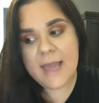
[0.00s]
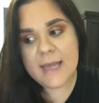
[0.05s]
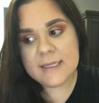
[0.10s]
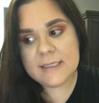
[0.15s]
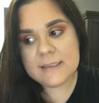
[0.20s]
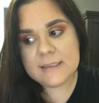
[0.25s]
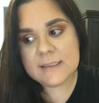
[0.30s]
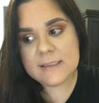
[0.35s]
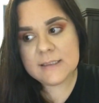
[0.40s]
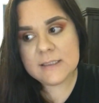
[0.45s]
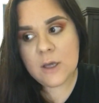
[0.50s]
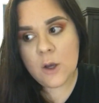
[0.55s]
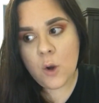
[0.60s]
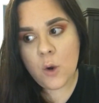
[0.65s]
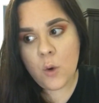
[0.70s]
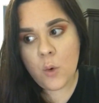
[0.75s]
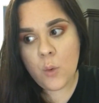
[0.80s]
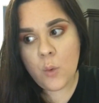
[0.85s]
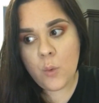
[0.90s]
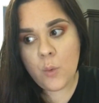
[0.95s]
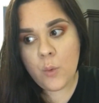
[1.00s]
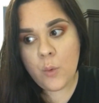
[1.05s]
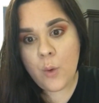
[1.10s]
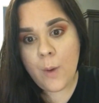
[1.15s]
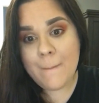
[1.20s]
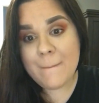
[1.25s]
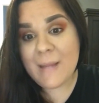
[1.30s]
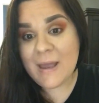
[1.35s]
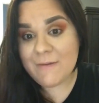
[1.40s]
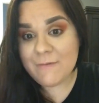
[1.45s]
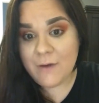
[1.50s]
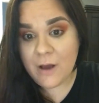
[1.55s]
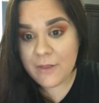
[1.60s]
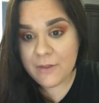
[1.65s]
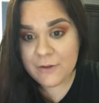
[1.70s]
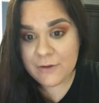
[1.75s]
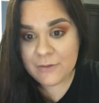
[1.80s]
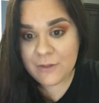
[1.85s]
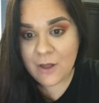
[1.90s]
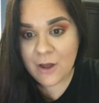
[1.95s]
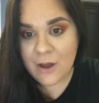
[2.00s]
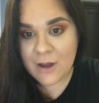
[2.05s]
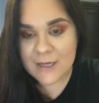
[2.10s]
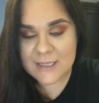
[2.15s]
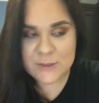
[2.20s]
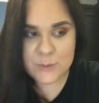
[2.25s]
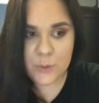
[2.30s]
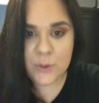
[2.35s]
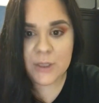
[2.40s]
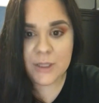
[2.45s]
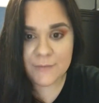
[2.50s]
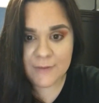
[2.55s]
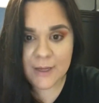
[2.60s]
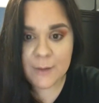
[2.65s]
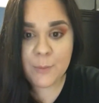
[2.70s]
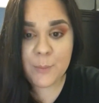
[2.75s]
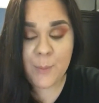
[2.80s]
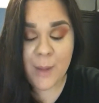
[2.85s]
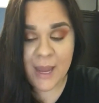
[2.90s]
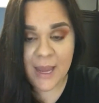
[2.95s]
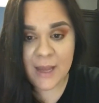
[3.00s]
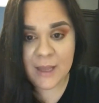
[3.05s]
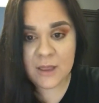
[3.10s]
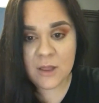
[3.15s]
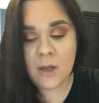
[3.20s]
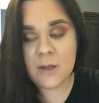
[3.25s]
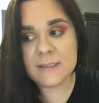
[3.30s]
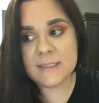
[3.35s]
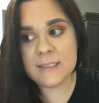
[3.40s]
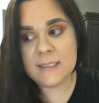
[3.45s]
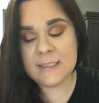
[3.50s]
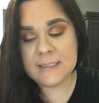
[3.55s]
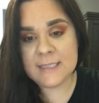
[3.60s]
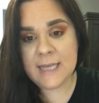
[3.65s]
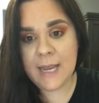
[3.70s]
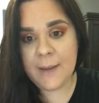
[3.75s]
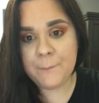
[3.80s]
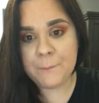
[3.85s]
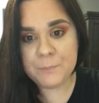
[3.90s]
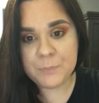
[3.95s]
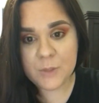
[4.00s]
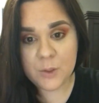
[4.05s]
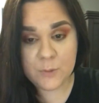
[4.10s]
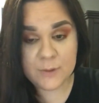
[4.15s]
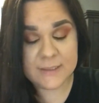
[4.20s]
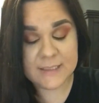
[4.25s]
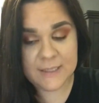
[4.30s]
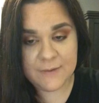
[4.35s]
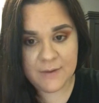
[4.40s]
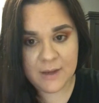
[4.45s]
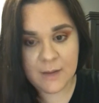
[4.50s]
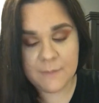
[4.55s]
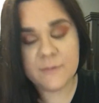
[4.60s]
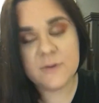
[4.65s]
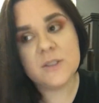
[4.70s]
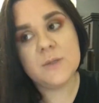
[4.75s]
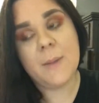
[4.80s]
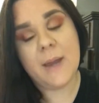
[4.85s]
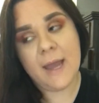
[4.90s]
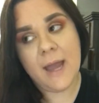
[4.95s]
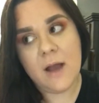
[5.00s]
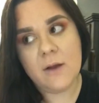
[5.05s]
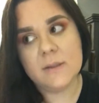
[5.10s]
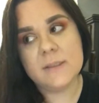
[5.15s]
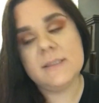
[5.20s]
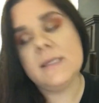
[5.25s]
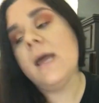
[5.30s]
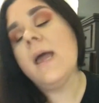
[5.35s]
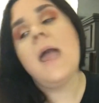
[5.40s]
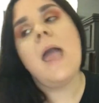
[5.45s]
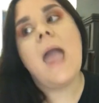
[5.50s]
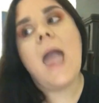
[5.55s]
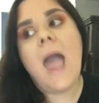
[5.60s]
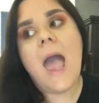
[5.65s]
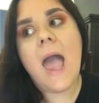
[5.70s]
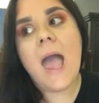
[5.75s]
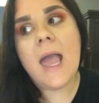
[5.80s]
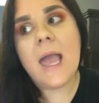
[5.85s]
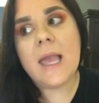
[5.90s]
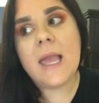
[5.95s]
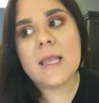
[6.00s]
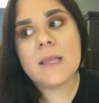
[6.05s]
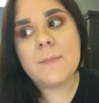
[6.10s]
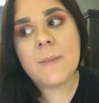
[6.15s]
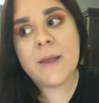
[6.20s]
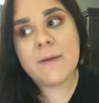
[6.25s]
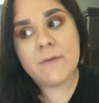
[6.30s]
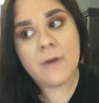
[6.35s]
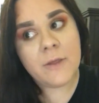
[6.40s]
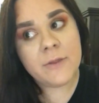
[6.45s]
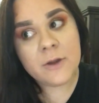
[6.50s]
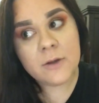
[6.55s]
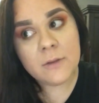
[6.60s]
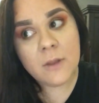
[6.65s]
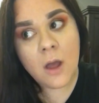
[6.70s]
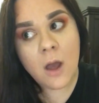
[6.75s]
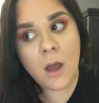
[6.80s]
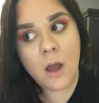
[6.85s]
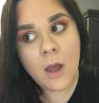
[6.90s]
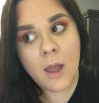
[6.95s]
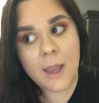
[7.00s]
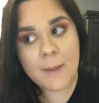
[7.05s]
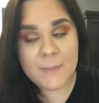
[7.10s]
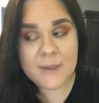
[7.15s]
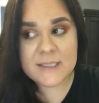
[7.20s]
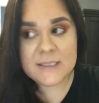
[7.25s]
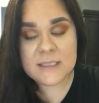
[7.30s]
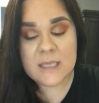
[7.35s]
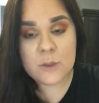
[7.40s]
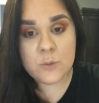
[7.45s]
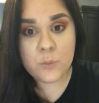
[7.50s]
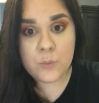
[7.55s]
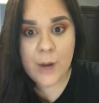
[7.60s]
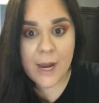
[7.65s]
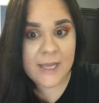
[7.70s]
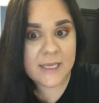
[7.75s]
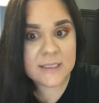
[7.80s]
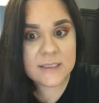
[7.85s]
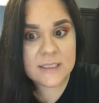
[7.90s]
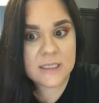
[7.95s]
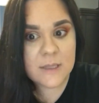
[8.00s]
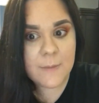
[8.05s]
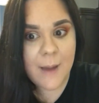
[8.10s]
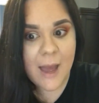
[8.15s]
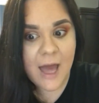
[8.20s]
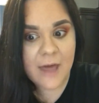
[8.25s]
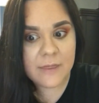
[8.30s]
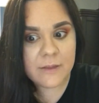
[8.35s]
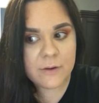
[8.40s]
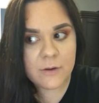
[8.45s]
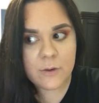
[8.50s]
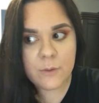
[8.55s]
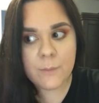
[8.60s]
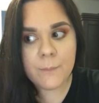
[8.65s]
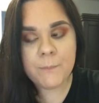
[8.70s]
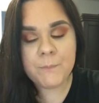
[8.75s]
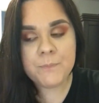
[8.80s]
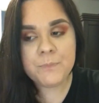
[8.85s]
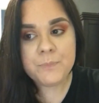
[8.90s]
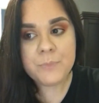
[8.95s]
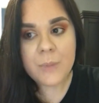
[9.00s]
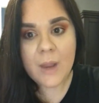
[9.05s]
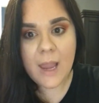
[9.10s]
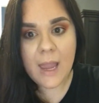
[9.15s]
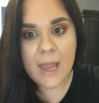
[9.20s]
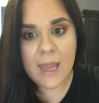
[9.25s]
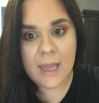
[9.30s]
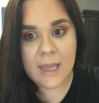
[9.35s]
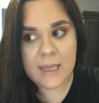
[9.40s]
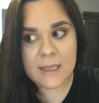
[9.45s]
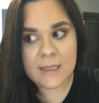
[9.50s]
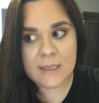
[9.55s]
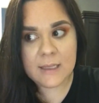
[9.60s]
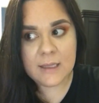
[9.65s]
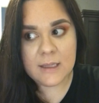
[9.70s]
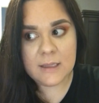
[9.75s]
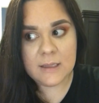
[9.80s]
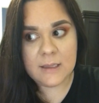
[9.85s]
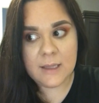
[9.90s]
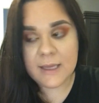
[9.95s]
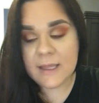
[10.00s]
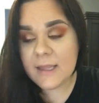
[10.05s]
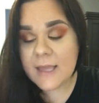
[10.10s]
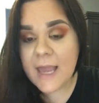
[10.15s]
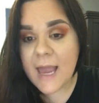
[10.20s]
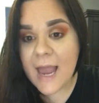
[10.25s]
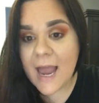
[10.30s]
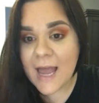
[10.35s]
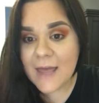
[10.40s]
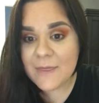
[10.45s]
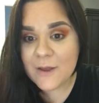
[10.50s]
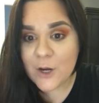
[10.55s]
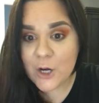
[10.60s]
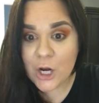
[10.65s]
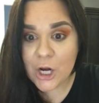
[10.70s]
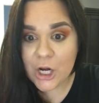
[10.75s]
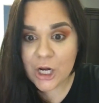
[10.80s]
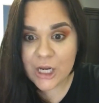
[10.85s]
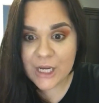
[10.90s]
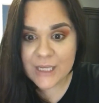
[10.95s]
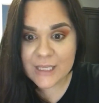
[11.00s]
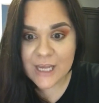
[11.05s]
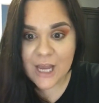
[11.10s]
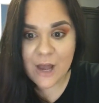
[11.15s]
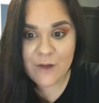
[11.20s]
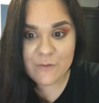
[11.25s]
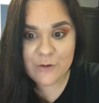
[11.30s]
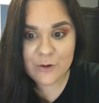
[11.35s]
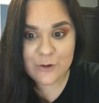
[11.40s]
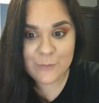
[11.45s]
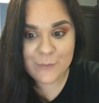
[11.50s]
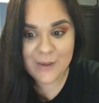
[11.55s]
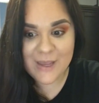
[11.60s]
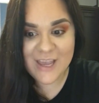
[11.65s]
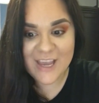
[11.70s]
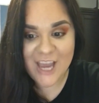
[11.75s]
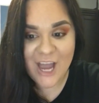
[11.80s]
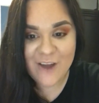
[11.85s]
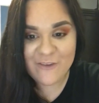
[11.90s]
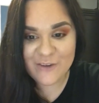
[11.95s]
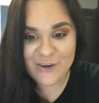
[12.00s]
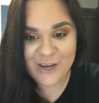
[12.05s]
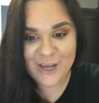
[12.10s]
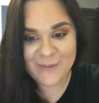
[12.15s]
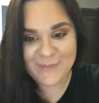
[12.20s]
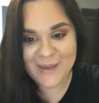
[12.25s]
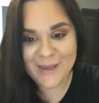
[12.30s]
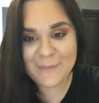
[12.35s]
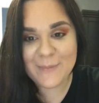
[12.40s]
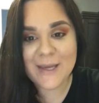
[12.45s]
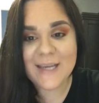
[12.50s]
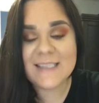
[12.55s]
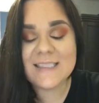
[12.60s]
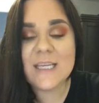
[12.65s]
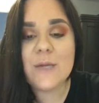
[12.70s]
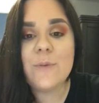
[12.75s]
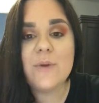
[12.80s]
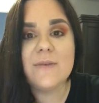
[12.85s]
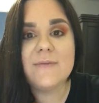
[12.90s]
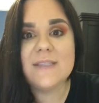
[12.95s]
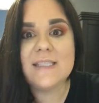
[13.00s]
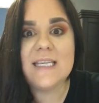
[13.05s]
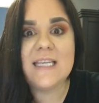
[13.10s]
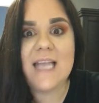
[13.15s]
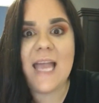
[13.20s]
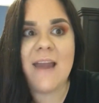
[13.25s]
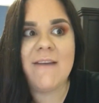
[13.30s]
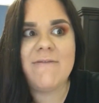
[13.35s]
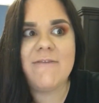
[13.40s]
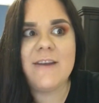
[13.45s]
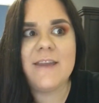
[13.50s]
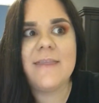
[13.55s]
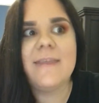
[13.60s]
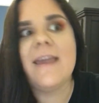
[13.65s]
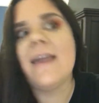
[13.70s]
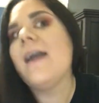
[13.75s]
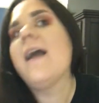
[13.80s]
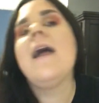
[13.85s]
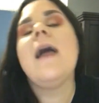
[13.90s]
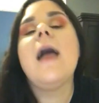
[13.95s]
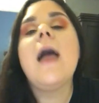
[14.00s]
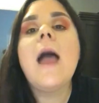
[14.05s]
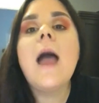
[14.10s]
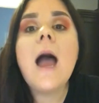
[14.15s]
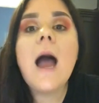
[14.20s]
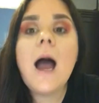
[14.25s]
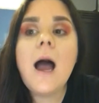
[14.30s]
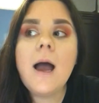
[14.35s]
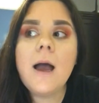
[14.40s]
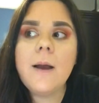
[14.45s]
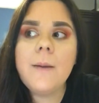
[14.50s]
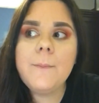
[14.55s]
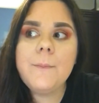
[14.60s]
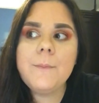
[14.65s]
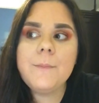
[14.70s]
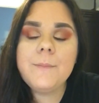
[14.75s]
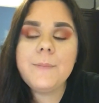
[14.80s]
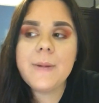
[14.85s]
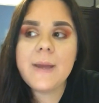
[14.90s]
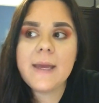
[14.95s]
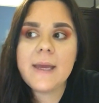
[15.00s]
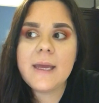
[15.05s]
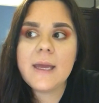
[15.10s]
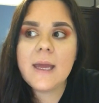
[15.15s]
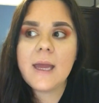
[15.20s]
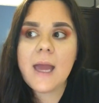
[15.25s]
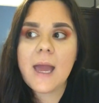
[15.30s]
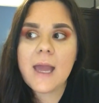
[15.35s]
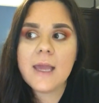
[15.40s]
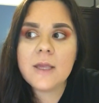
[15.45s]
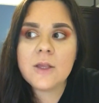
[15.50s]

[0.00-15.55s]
And so my father-in-law, because we were living with my in-laws at the time, we were saving up to buy a house, and my father-in-law and my son ran into the bathroom, and luckily I had the curtain covering me because he would have seen everything. But